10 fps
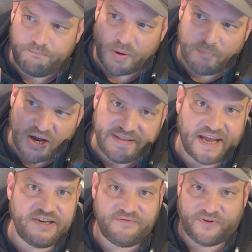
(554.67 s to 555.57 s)
But my
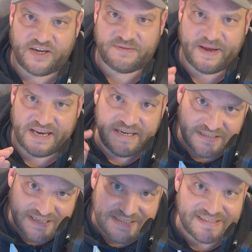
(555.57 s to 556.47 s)
dad advised me
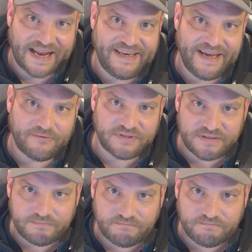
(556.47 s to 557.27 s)
to stand out.